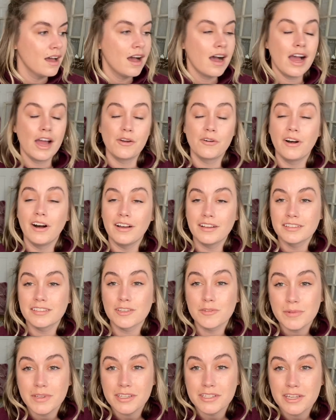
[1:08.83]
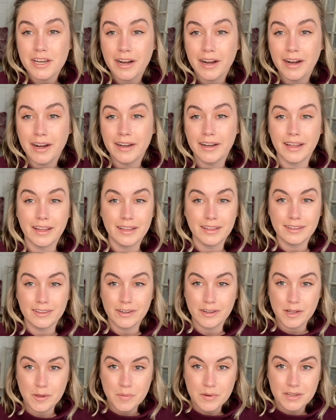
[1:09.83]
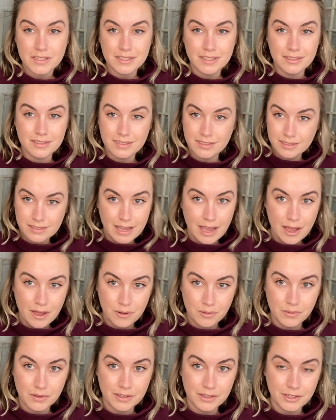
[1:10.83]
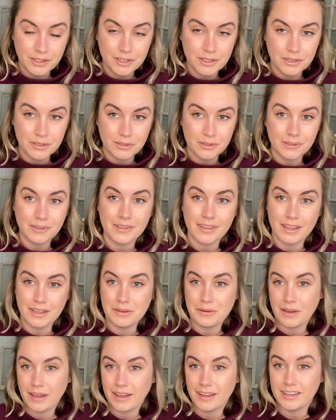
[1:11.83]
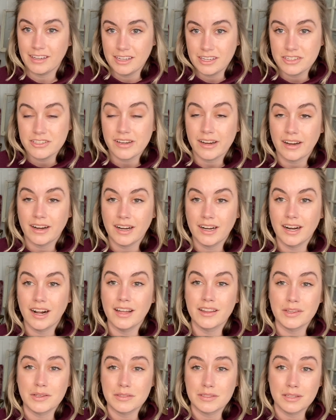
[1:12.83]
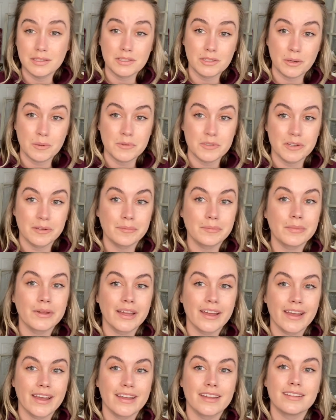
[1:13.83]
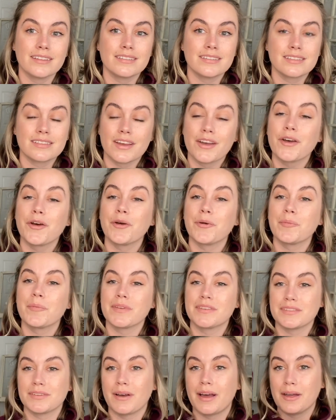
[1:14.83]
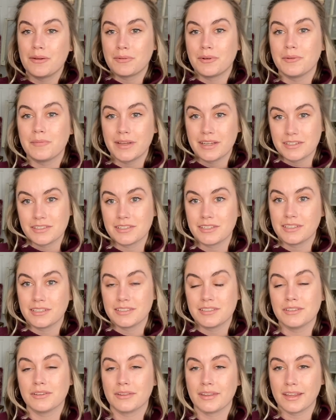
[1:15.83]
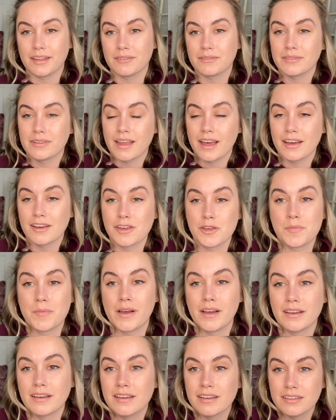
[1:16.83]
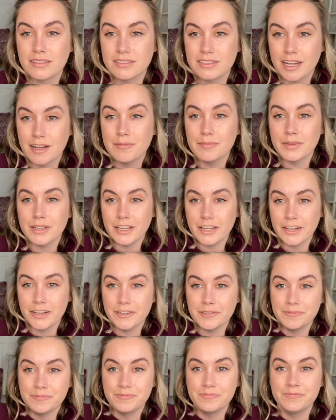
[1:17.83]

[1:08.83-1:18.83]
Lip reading: I will also be sharing a 30% discount with you that you can share on the subscription plans, so I will make sure to leave that coupon code down below.